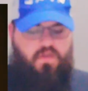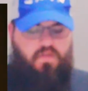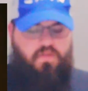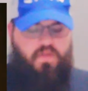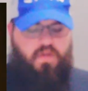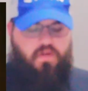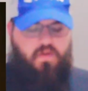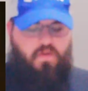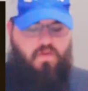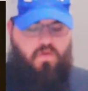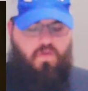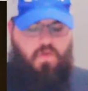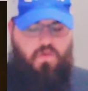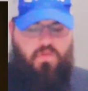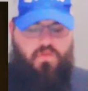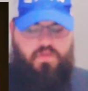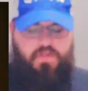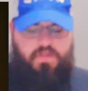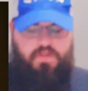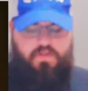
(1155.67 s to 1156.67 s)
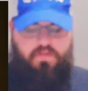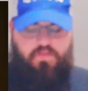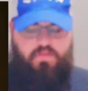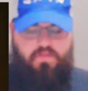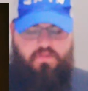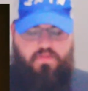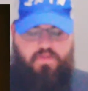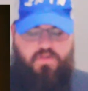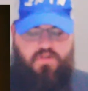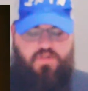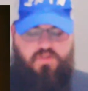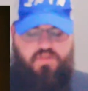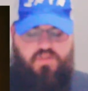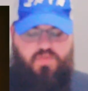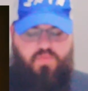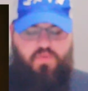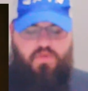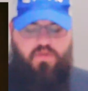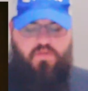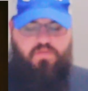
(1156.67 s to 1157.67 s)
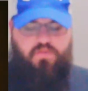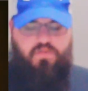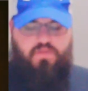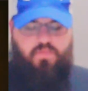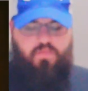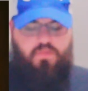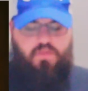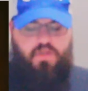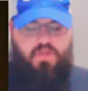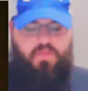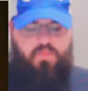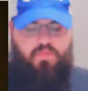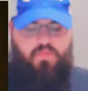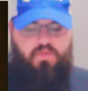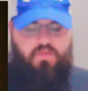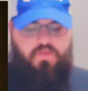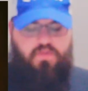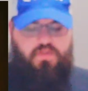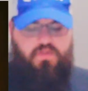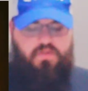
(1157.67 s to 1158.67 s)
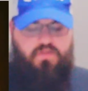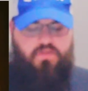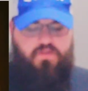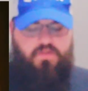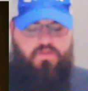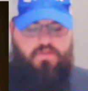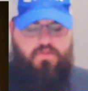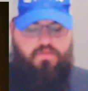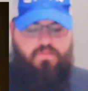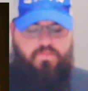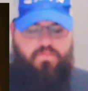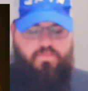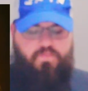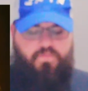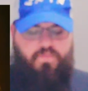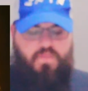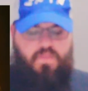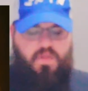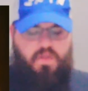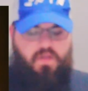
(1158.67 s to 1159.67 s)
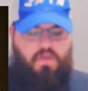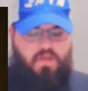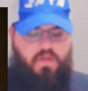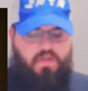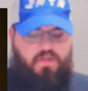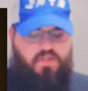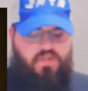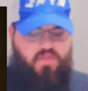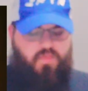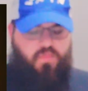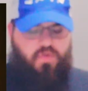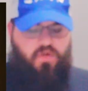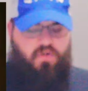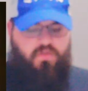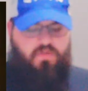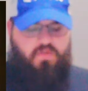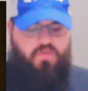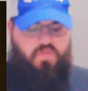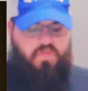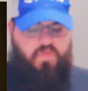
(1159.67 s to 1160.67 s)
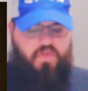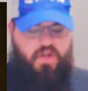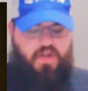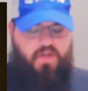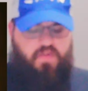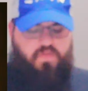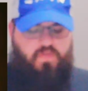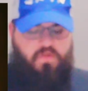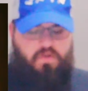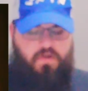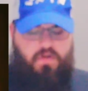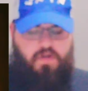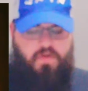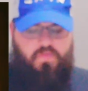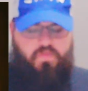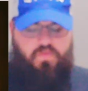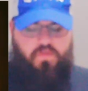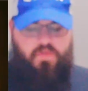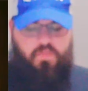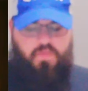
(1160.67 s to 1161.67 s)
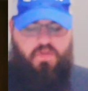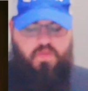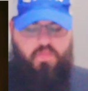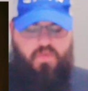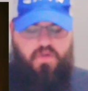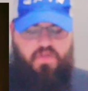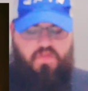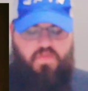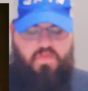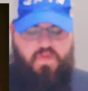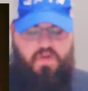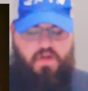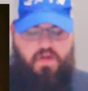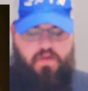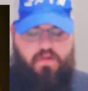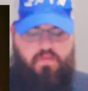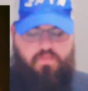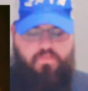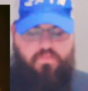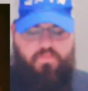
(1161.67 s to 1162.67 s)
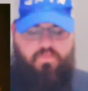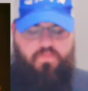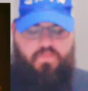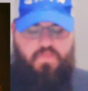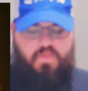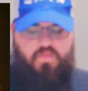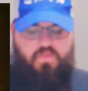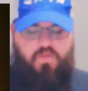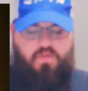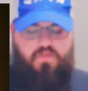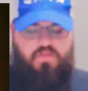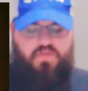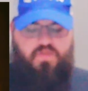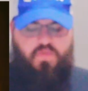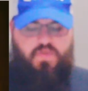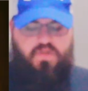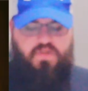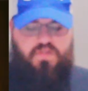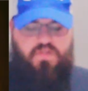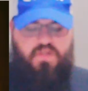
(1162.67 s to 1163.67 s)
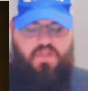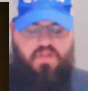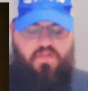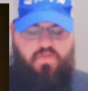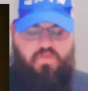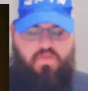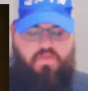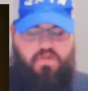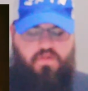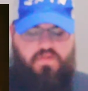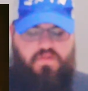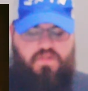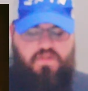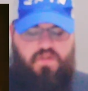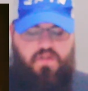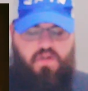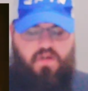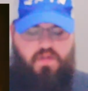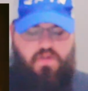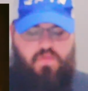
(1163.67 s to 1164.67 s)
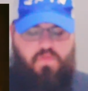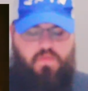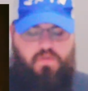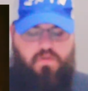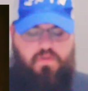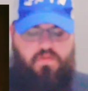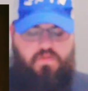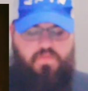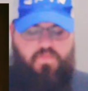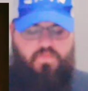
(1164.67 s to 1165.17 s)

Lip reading: They are holy. You shall sprinkle their blood upon the altar, and shall burn their fat for an offering made by fire, for a sweet savor unto Yahweh.